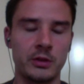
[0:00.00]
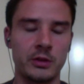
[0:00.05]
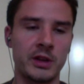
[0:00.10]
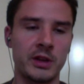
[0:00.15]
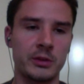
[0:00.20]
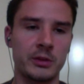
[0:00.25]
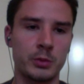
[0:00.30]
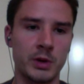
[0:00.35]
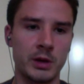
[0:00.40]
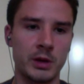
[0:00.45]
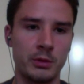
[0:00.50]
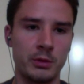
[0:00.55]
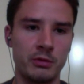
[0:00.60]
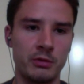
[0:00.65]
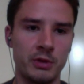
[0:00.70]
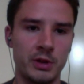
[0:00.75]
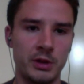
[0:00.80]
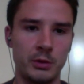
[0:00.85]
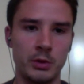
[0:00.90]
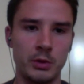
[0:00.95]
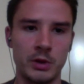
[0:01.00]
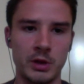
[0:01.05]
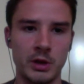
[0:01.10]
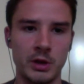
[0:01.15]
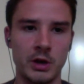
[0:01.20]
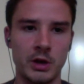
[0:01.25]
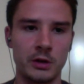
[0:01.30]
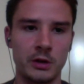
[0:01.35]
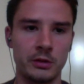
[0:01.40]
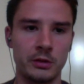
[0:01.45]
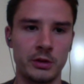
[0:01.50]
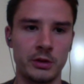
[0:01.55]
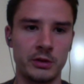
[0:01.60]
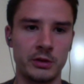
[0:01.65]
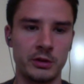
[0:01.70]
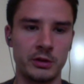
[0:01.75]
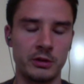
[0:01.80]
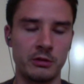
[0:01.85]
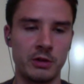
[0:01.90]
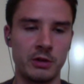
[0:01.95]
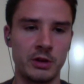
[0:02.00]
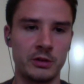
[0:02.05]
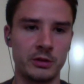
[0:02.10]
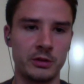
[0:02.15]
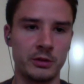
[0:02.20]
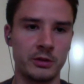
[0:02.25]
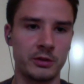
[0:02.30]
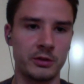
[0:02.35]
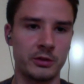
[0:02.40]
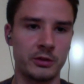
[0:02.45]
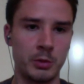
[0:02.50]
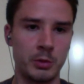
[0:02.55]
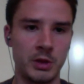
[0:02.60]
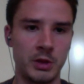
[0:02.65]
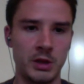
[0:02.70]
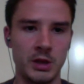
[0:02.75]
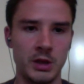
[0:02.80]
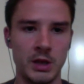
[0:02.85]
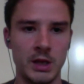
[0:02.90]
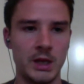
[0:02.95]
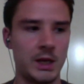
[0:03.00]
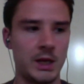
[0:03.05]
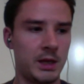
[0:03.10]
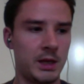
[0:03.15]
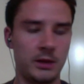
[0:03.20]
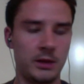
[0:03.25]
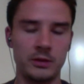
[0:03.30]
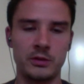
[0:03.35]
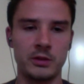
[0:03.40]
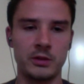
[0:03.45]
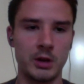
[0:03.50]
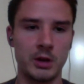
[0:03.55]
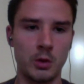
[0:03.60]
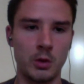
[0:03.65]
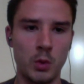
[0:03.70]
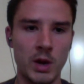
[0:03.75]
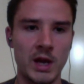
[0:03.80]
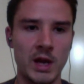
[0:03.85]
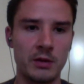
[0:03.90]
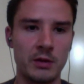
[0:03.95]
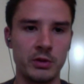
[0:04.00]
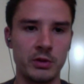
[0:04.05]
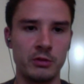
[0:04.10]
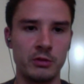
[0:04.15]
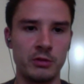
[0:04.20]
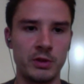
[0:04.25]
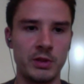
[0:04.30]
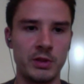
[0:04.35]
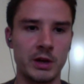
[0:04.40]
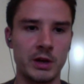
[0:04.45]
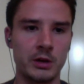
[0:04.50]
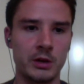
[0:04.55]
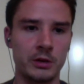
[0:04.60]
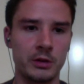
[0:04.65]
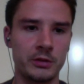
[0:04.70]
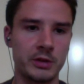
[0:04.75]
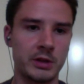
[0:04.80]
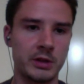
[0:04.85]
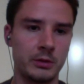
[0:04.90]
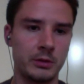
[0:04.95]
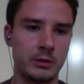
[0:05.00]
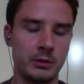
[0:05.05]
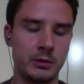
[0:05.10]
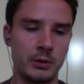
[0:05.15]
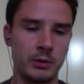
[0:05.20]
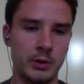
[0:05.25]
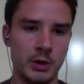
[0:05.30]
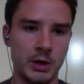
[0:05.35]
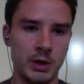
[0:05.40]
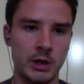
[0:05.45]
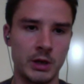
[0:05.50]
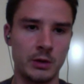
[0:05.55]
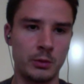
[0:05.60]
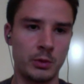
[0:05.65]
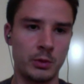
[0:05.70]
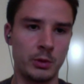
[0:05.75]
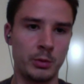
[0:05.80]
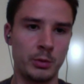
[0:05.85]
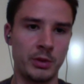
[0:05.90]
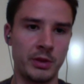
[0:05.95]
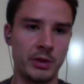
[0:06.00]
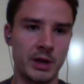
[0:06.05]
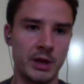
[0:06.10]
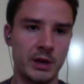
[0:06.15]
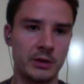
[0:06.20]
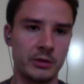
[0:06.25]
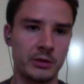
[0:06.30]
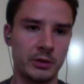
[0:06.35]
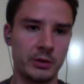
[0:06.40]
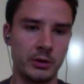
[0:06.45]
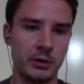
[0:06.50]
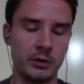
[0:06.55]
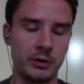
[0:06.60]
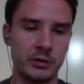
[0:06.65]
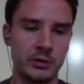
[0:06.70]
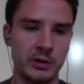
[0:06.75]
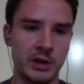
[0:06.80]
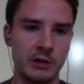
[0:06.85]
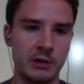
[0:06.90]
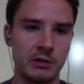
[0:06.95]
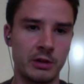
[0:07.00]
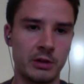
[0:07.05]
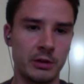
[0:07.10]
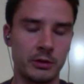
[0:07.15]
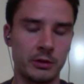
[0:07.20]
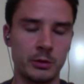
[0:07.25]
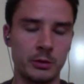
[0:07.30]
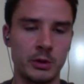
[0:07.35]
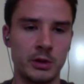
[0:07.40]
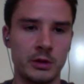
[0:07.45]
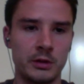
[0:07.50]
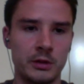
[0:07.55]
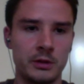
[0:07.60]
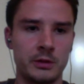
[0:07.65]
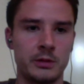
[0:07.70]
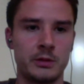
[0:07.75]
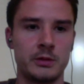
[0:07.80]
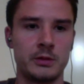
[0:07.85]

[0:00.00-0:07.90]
So that's why we're really working hard on these integrations to be in you know wherever you read that content, uh, we'll be there so you can just share it as well.